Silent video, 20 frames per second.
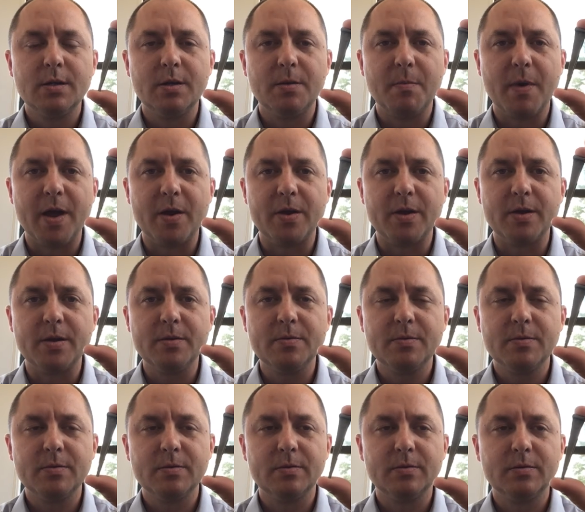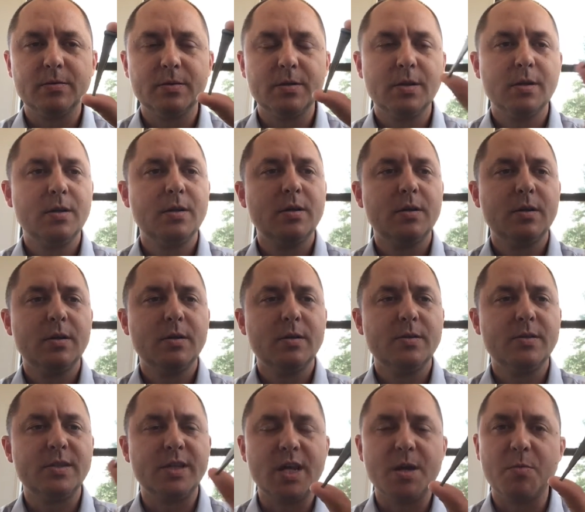Maybe
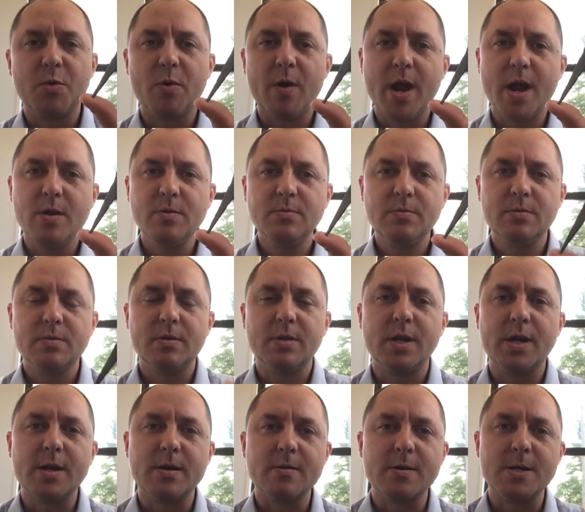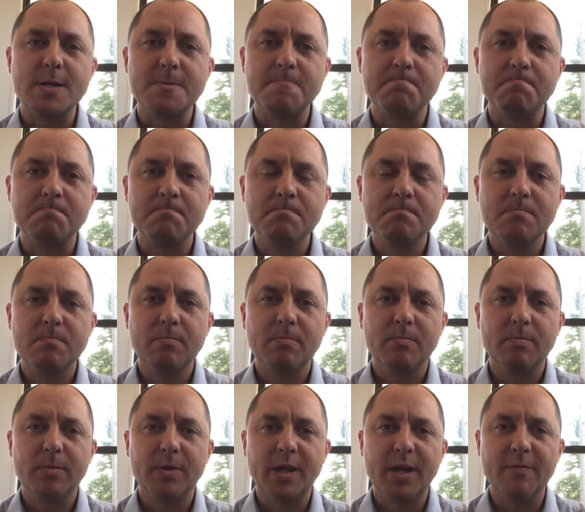see them around. They're
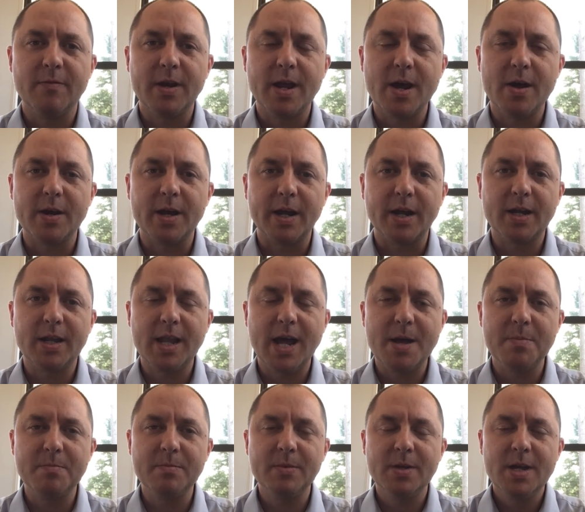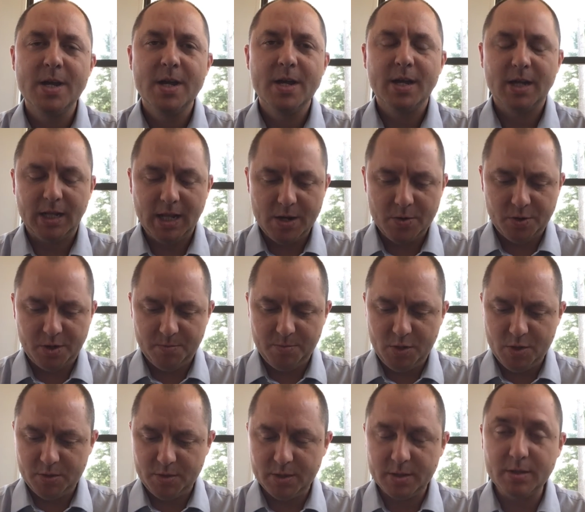given out at Clown
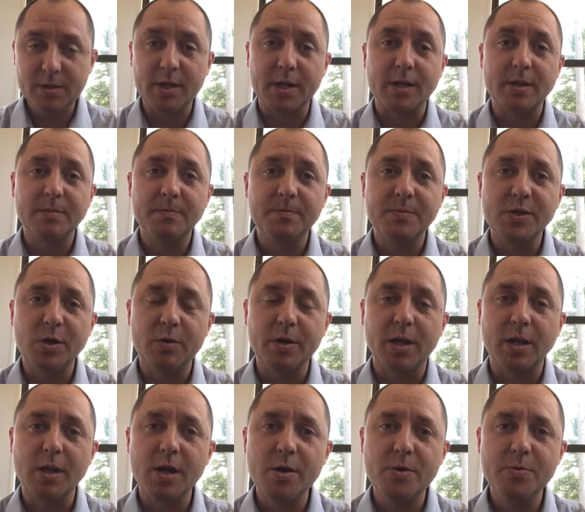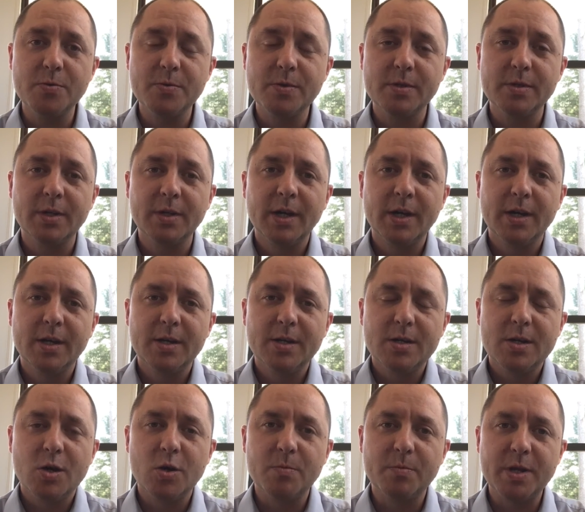Communion. They're sold at Lowe's,
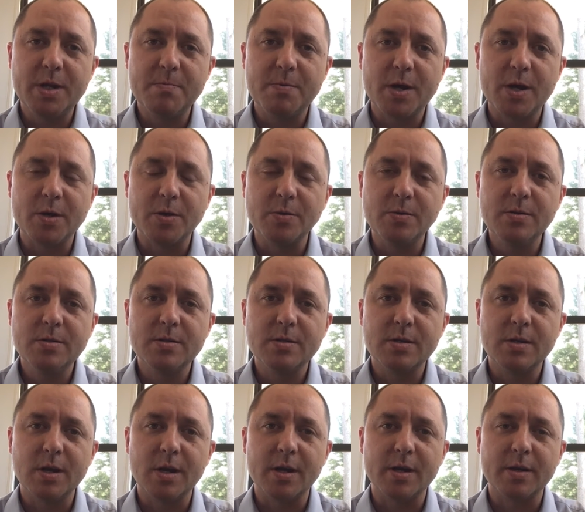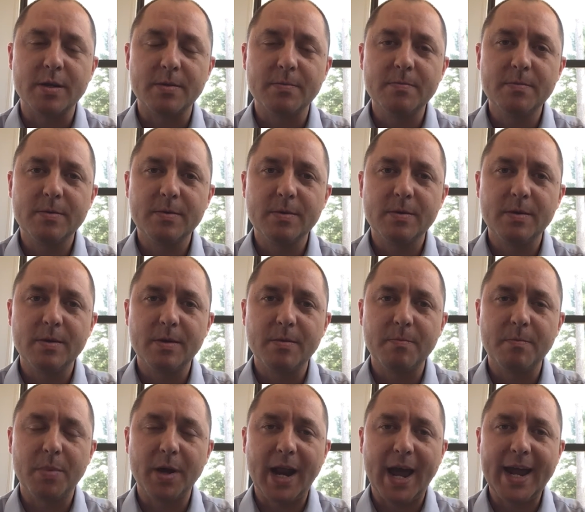Home Depot.
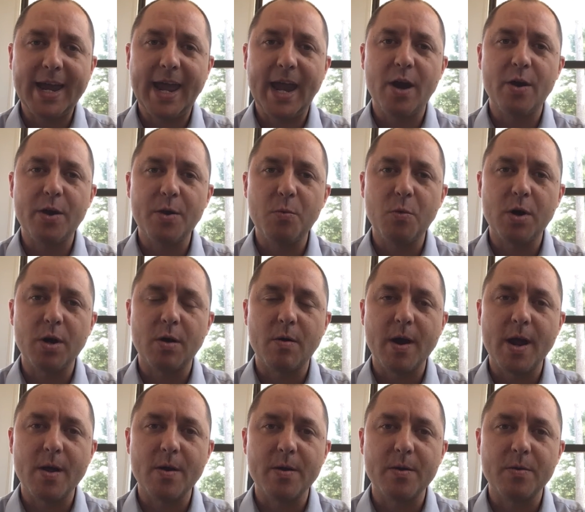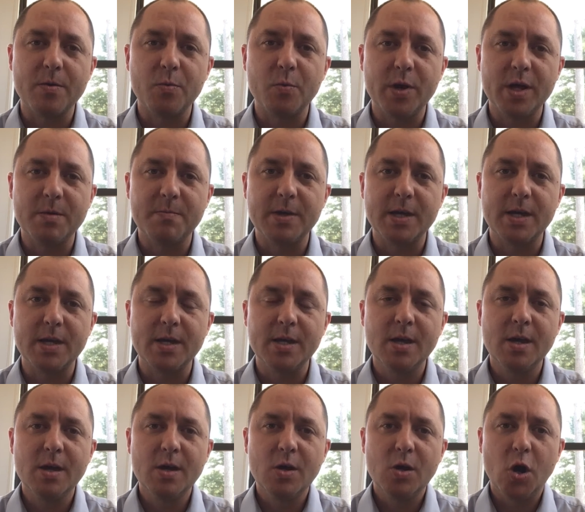But I carry one around with me
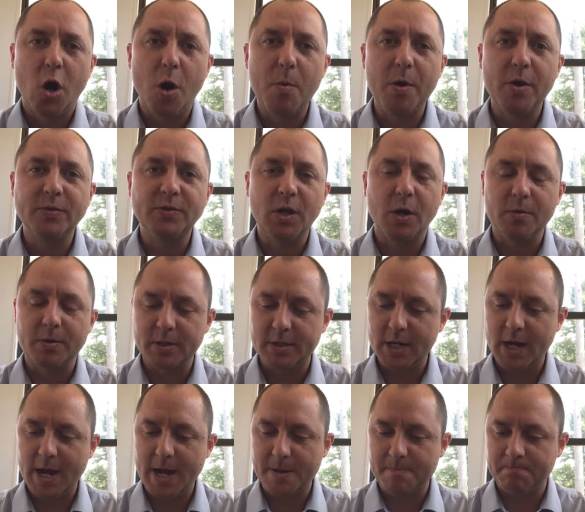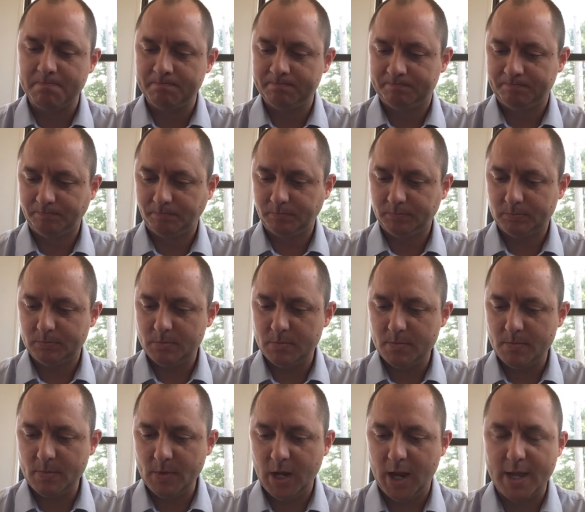almost all the time
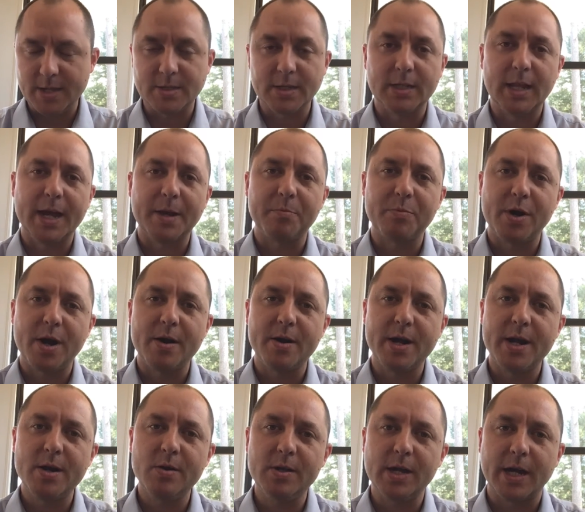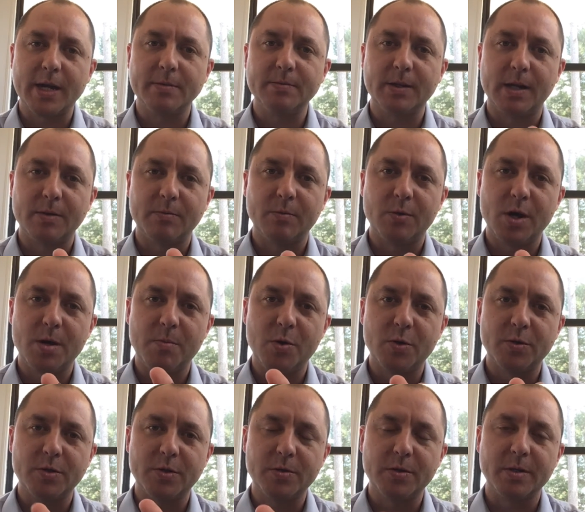as a prayer nail. I rub
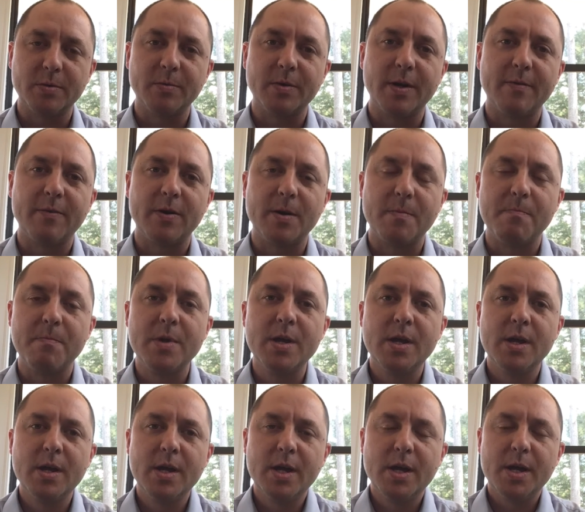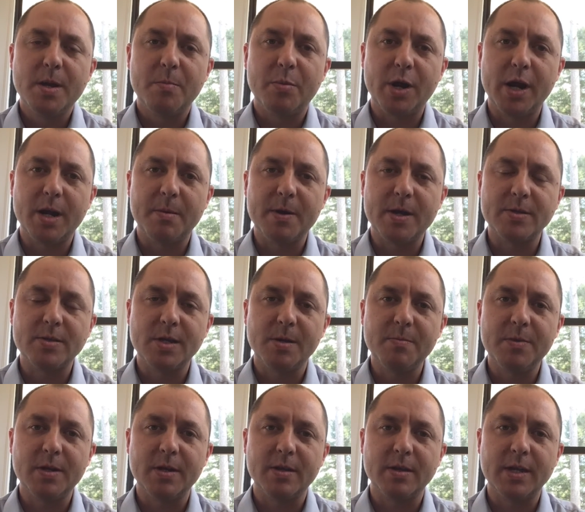onto it whenever I'm praying about
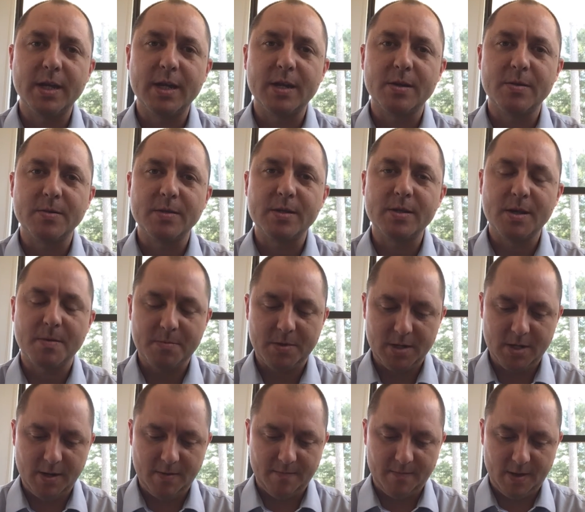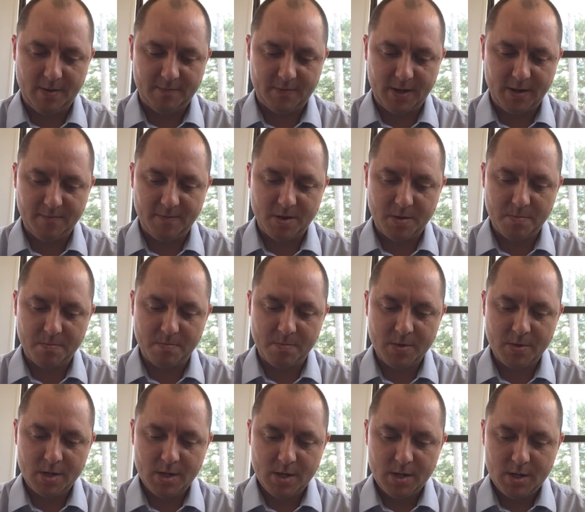something and thinking on something. I've given them
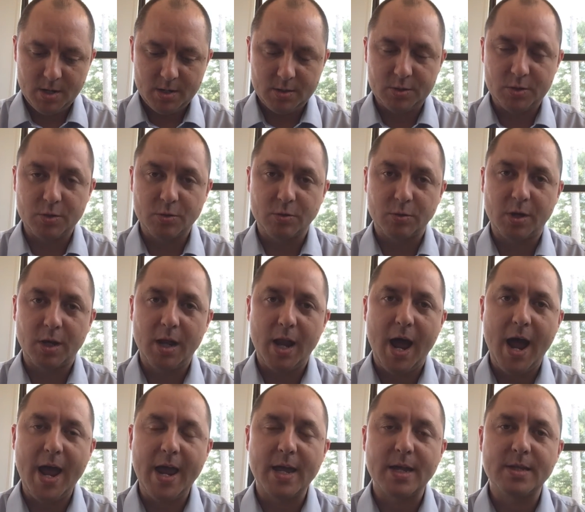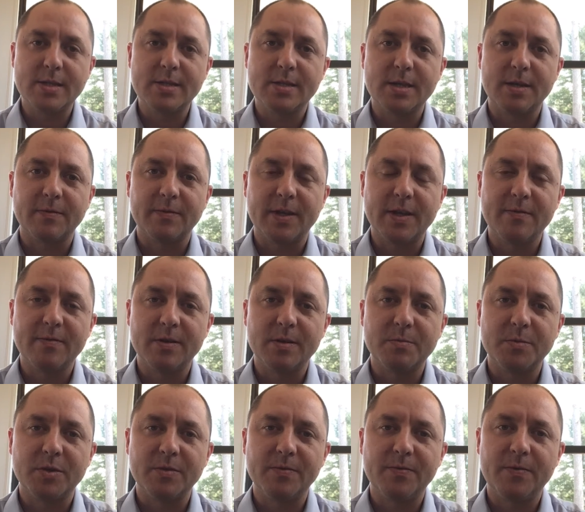to clients. I've given them
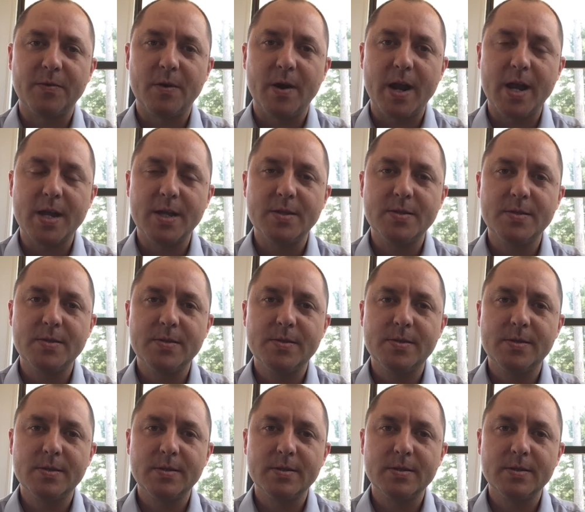to friends.